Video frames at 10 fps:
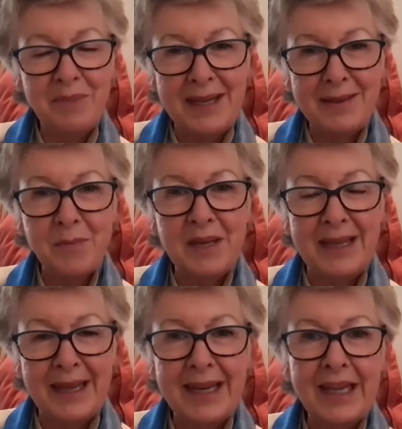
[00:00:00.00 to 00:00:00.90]
be the
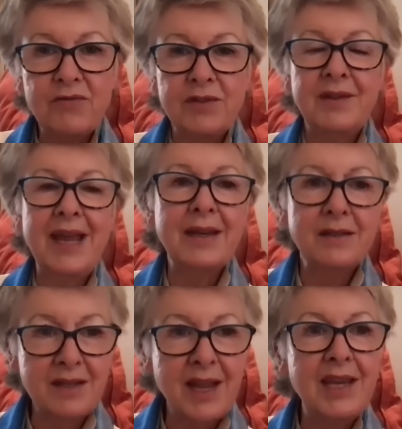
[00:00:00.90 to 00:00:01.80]
beginning of a
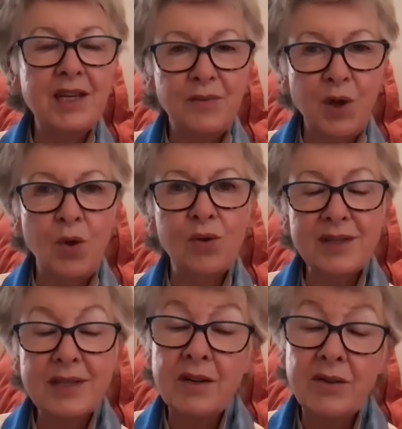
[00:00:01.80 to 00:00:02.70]
cascade of a whole
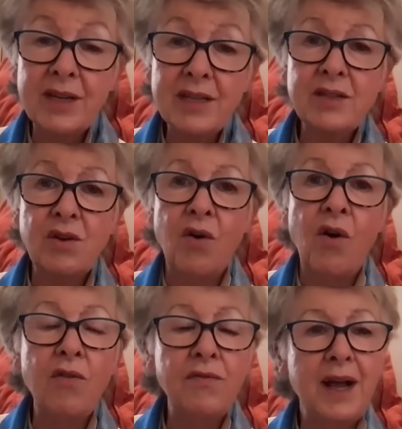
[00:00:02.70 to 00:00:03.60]
series
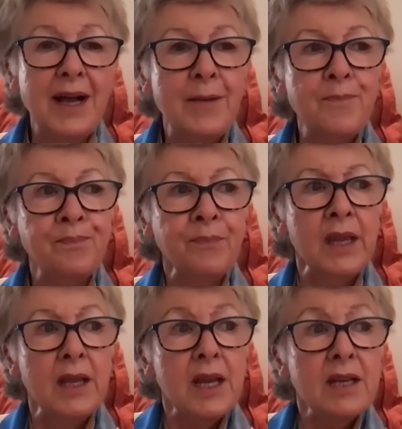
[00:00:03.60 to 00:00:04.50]
of
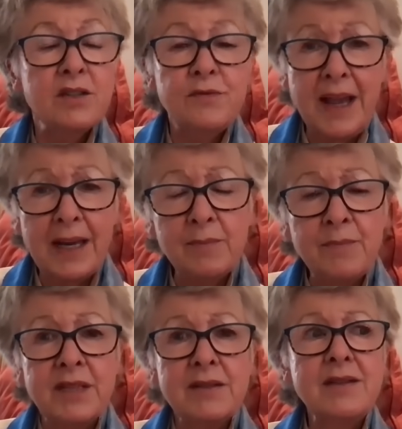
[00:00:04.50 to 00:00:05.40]

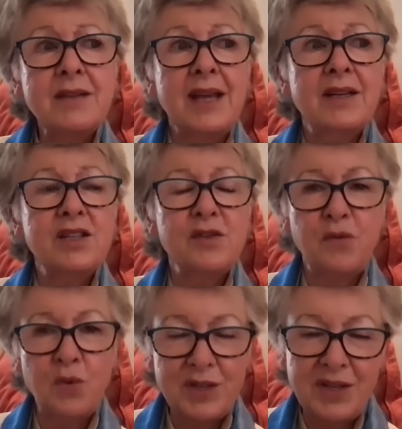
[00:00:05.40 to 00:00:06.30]
developments. And it's a
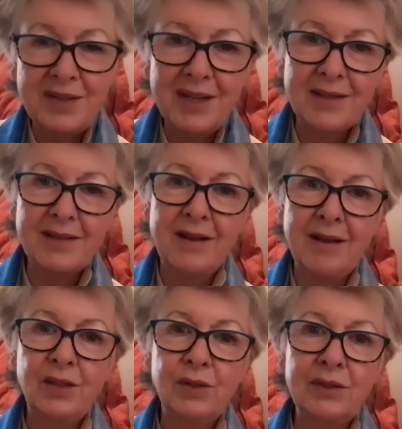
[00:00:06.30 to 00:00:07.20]
14-year
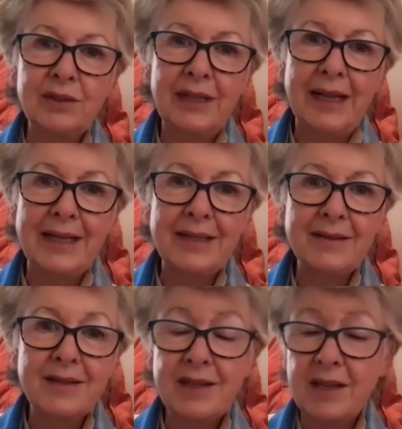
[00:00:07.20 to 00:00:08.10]
cycle.
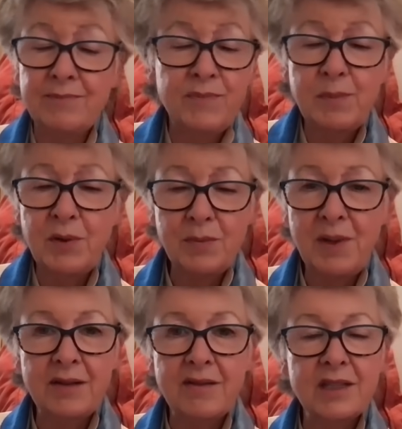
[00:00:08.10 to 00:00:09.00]
And as I spoke
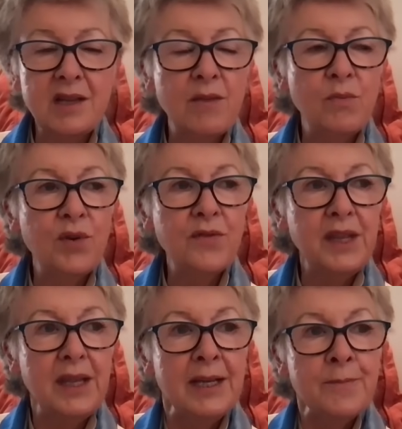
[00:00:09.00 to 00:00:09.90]
about at the time, one of
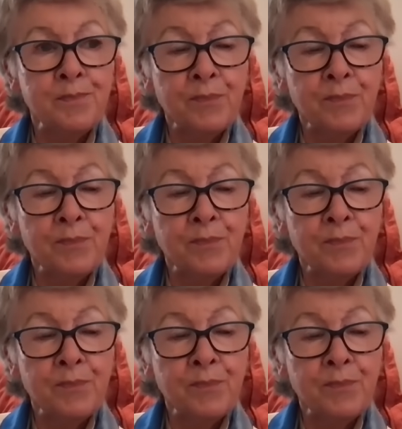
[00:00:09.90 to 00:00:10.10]
the